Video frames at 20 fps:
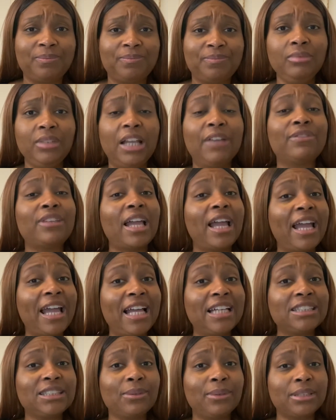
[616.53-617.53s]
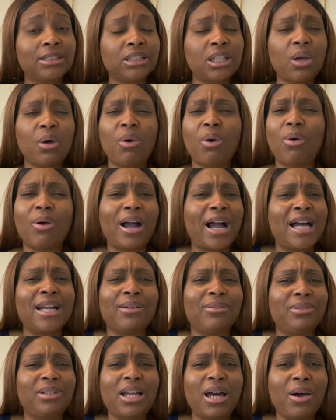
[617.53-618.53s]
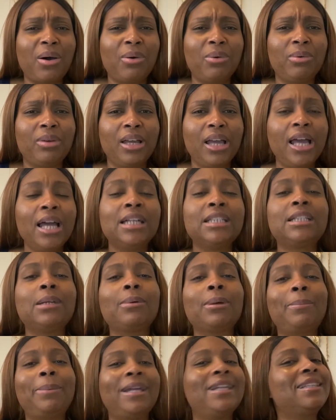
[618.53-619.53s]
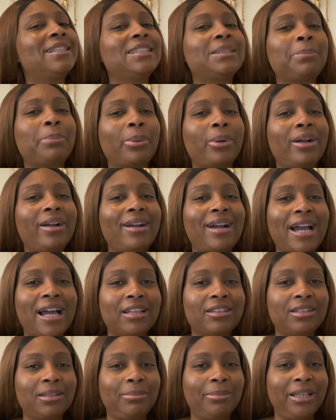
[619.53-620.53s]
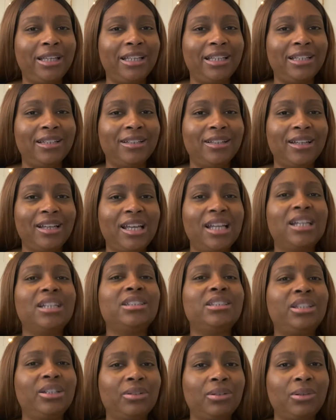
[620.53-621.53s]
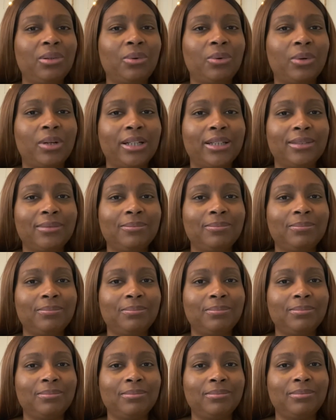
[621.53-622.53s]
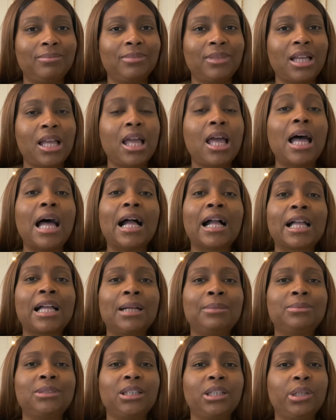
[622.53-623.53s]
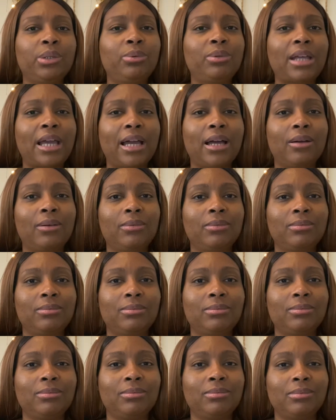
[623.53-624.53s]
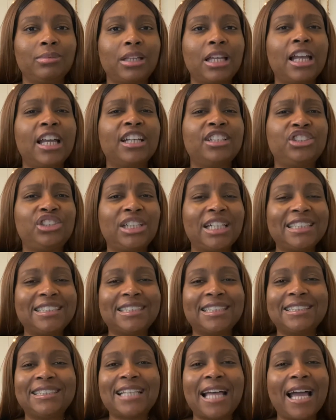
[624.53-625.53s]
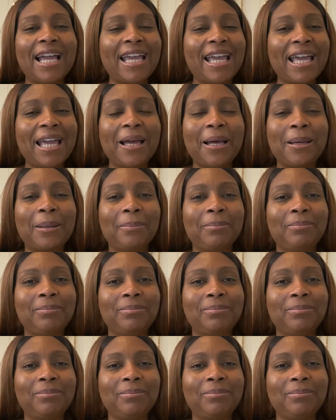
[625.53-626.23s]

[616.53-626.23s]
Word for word: If the answer is no or I don't know, then repeat this prayer after me. Dear Lord, I come to you now, just as I am.